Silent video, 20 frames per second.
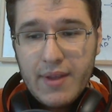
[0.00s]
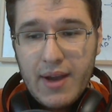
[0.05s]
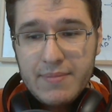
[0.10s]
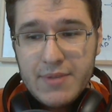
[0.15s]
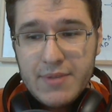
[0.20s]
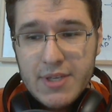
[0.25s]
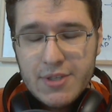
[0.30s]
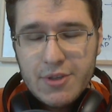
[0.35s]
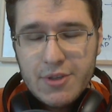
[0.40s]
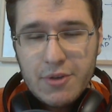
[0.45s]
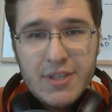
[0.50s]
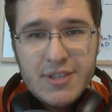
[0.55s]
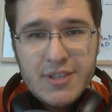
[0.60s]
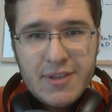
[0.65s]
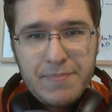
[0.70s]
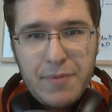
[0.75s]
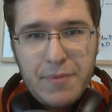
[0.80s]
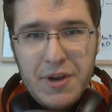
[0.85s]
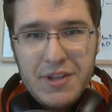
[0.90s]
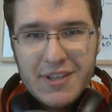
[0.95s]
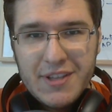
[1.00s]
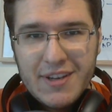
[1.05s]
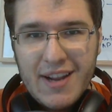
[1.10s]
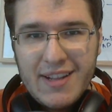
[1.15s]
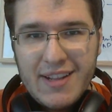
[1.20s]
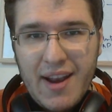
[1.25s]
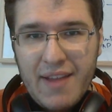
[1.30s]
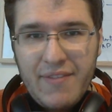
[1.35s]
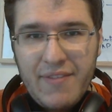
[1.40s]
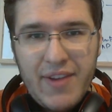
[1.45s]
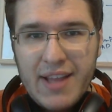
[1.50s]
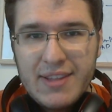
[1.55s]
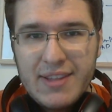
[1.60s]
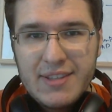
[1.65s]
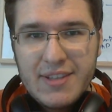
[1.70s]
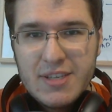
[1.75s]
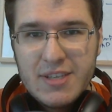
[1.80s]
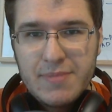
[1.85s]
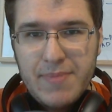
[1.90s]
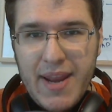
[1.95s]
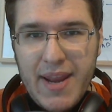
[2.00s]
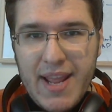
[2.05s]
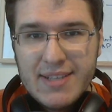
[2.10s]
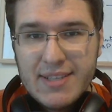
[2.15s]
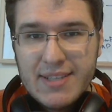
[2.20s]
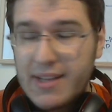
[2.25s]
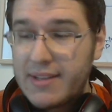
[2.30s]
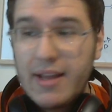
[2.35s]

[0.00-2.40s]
I'm just so disappointed, right? I never had to experience it.